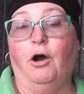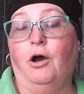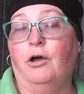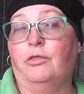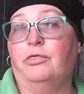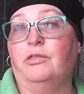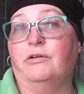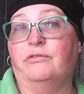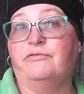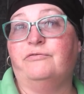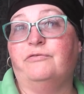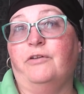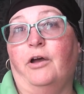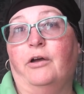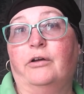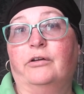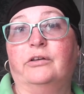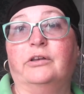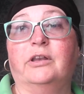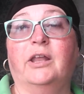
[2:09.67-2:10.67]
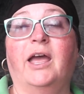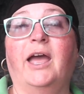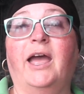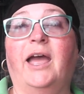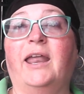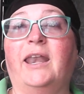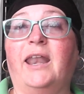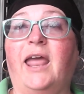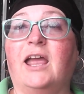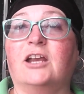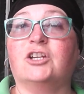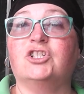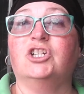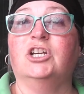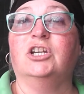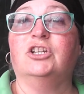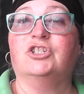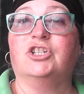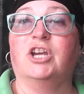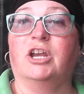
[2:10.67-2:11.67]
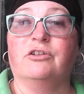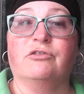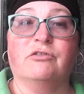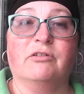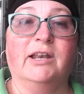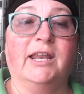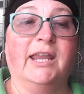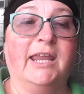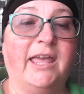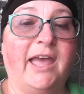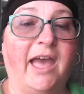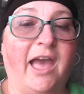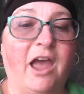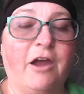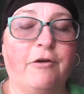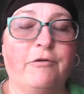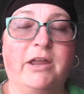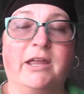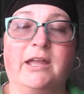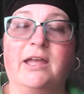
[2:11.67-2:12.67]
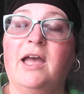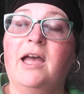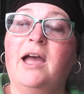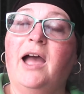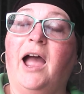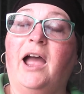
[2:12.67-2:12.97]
on the phone, and actually generally caring.